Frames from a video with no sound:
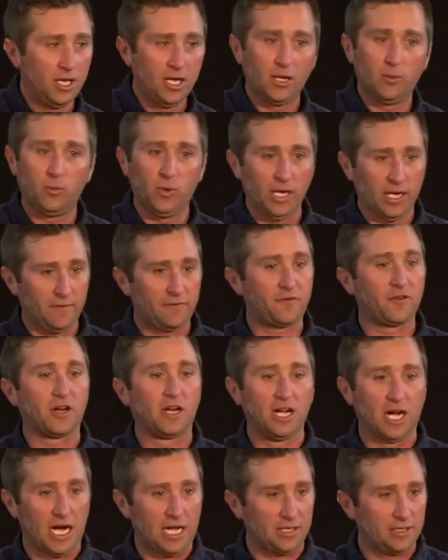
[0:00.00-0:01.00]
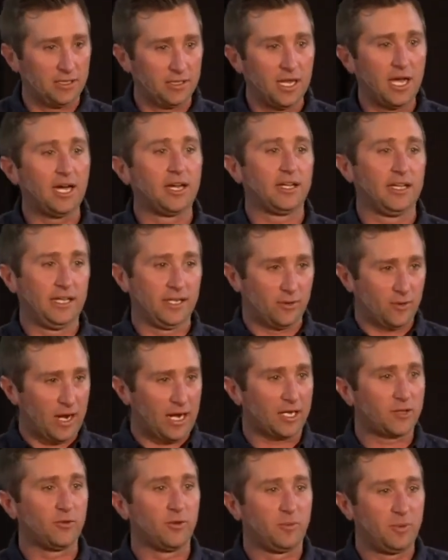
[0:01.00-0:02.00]
and we have forgotten how to
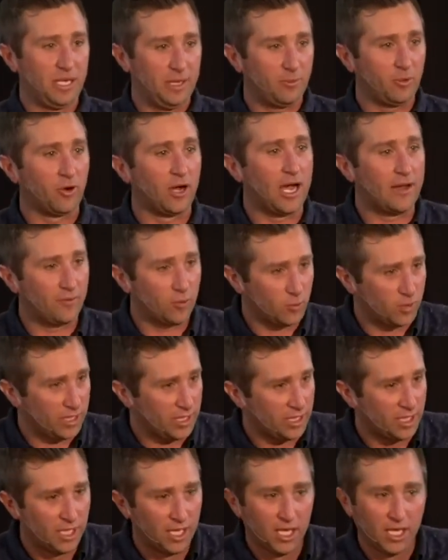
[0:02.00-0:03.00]
interact with people, haven't we?